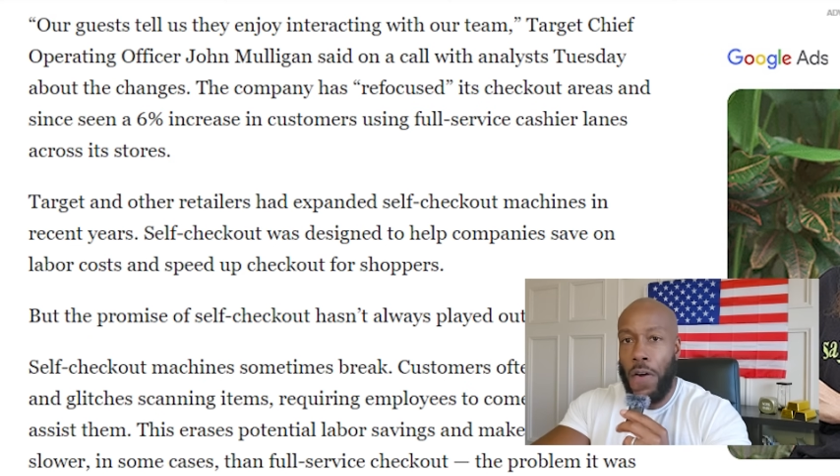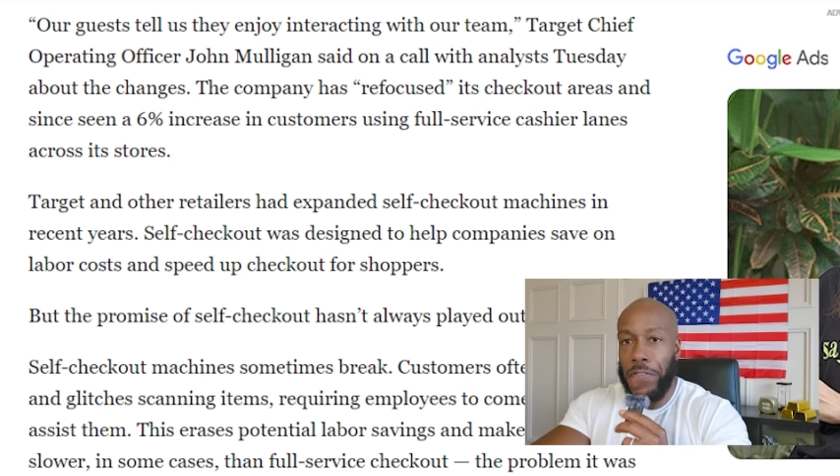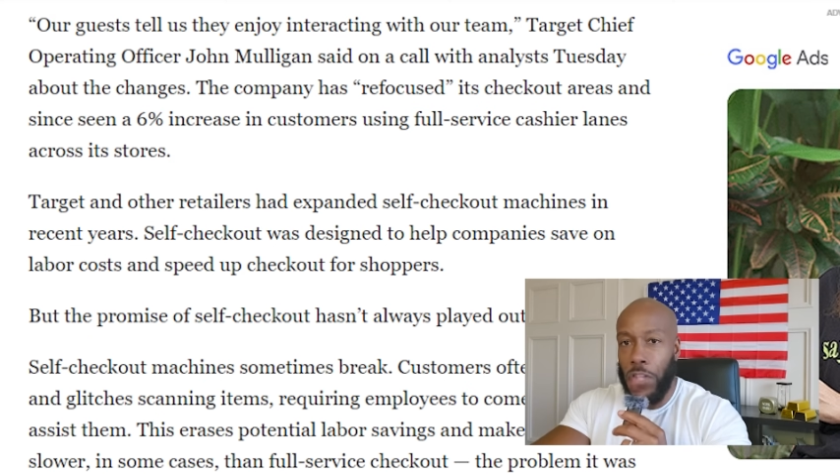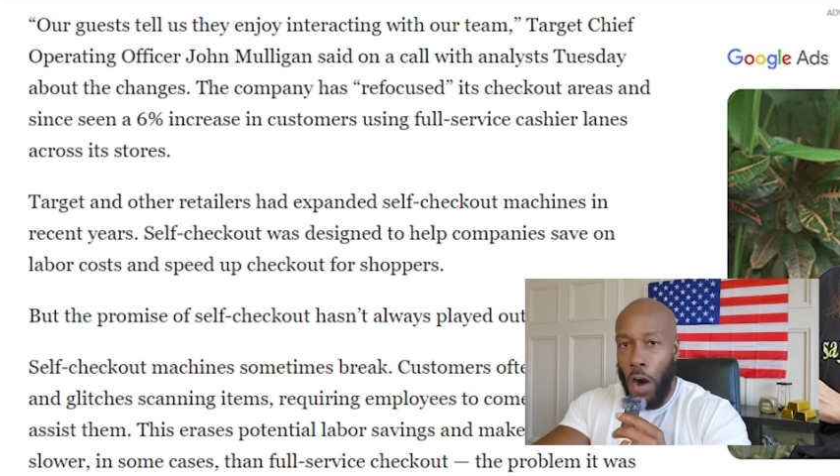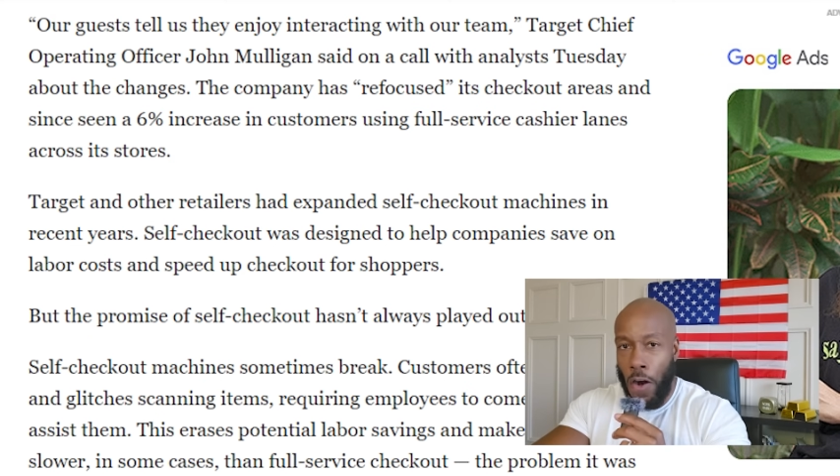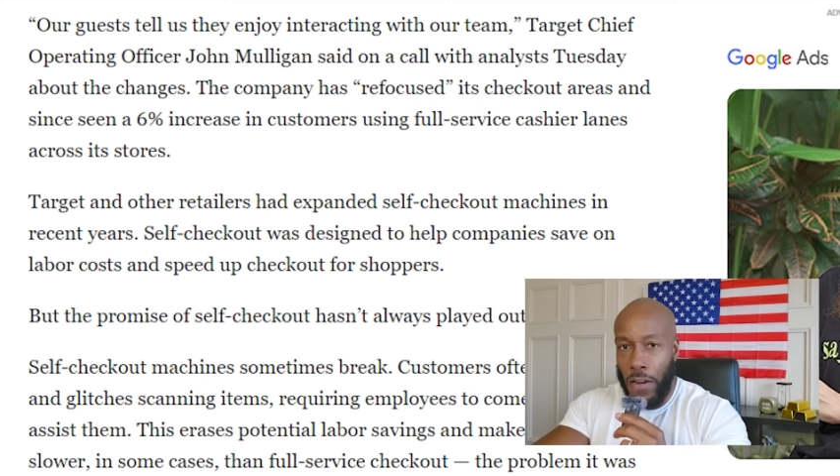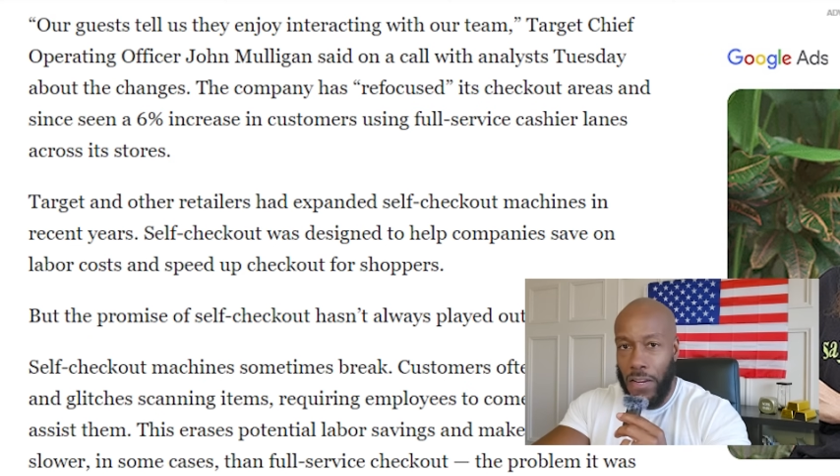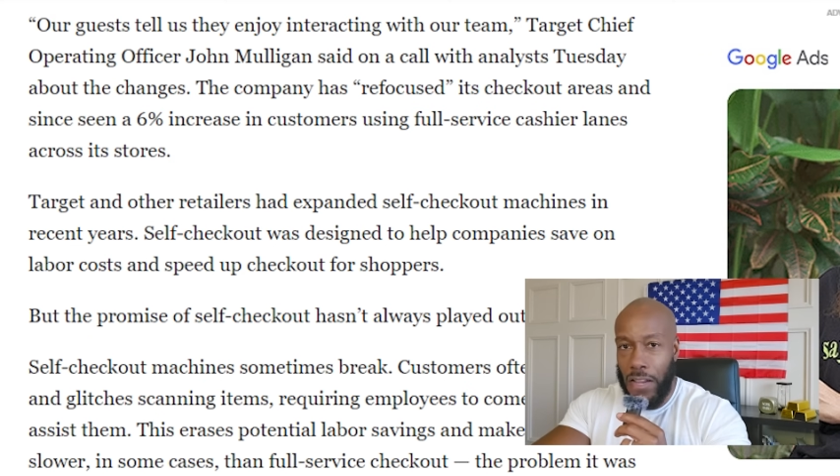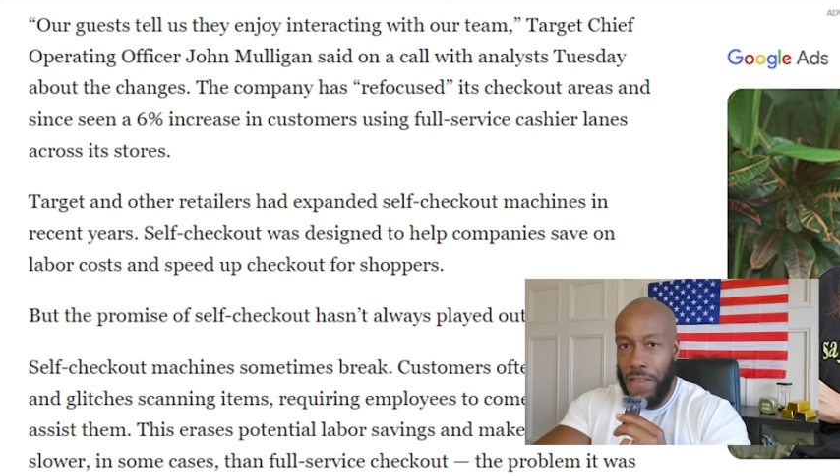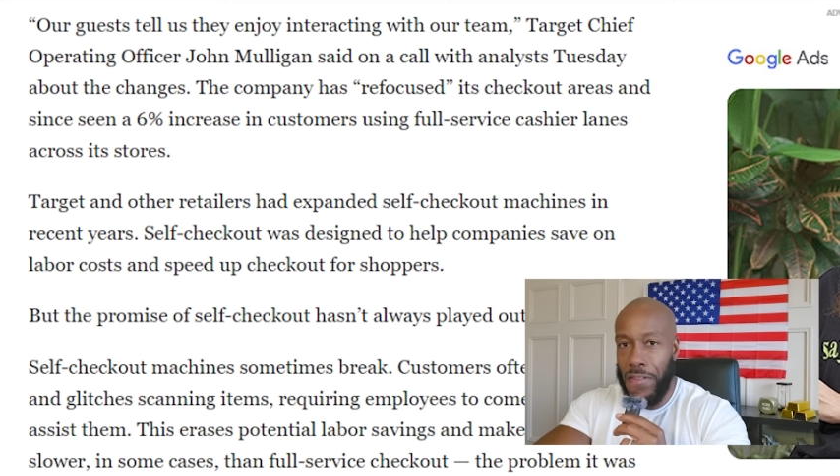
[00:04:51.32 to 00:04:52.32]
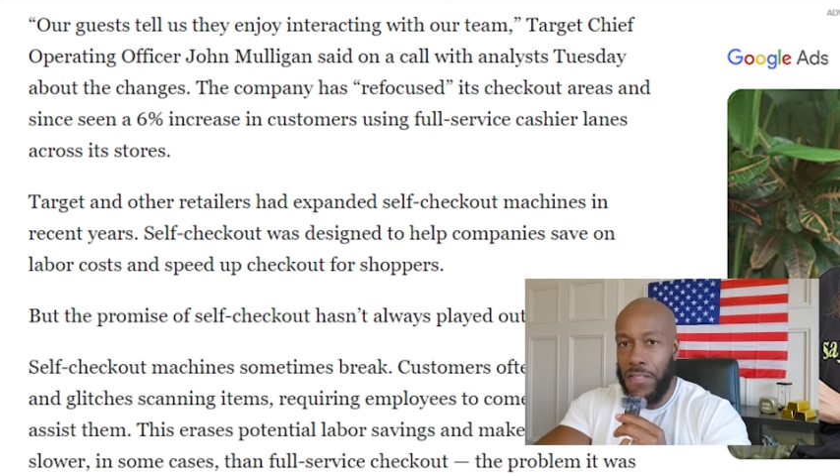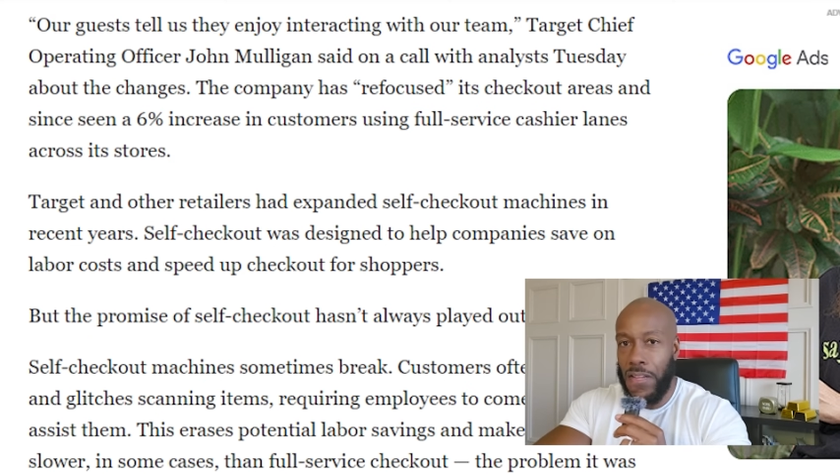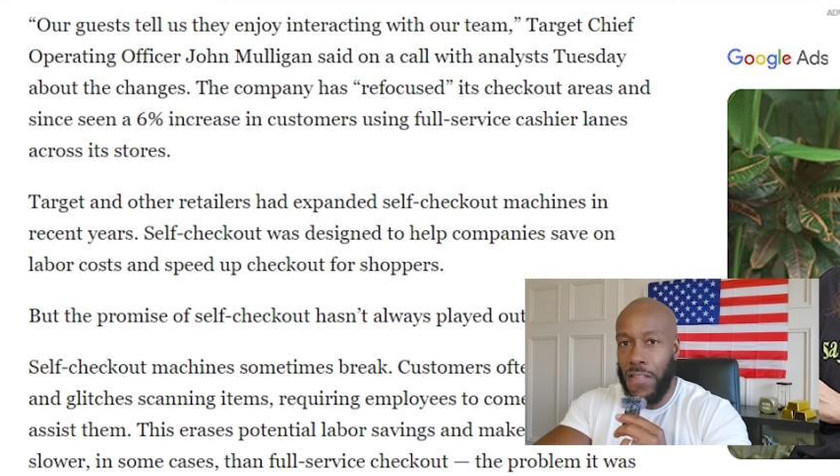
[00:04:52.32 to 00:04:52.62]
of Target even said